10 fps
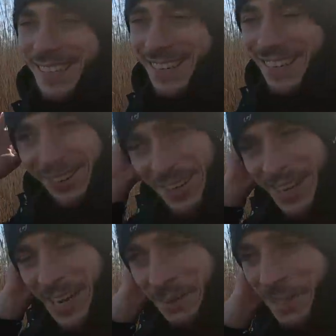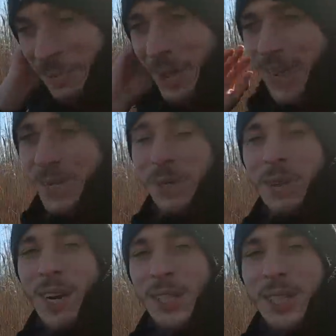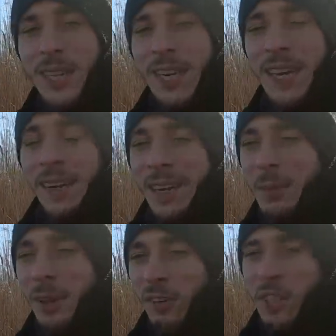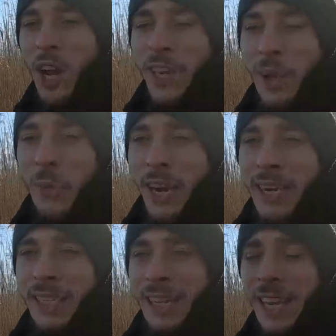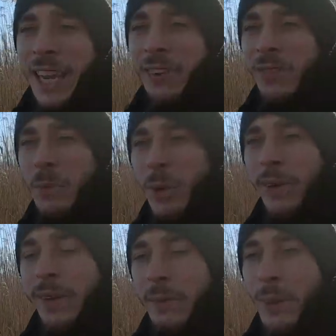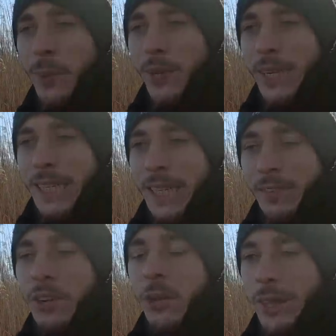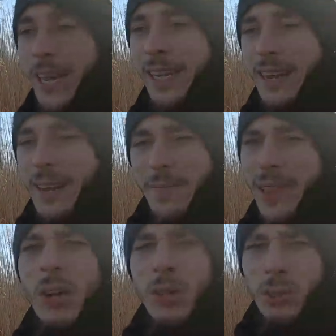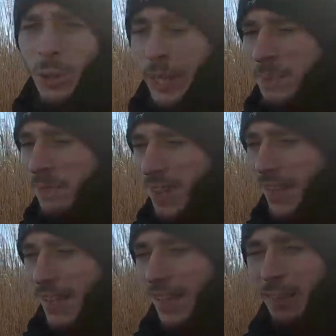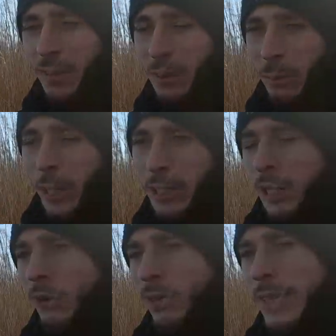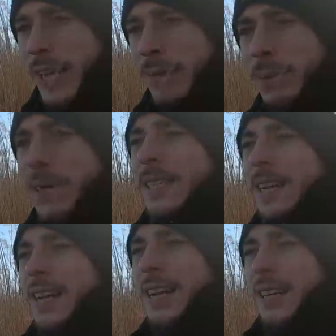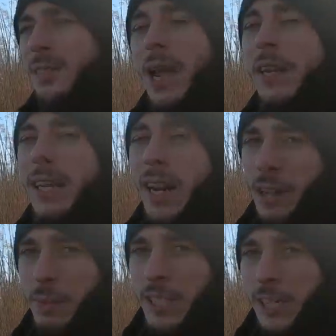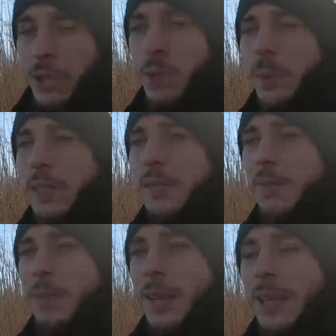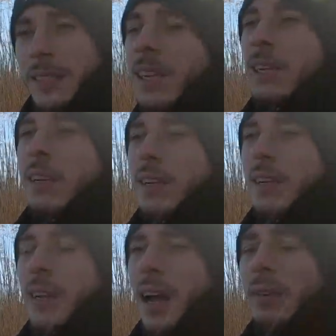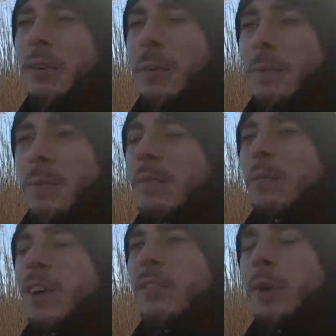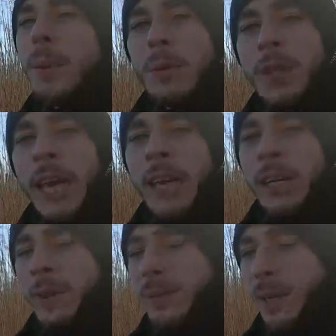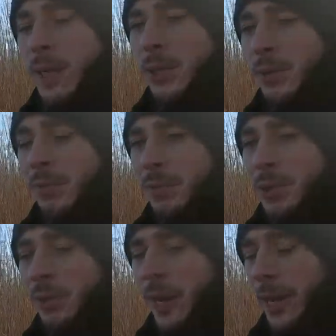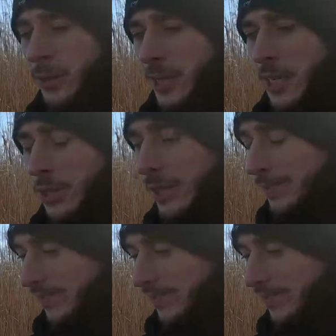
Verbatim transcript: you know, announcing my new direction in, in, a bit of a shocking way, and I kind of demotivated people and, and following that. Long story, if you weren't involved in that, but so I did other mistakes too. But but then still, not a few, very few people cared about my new new videos initially,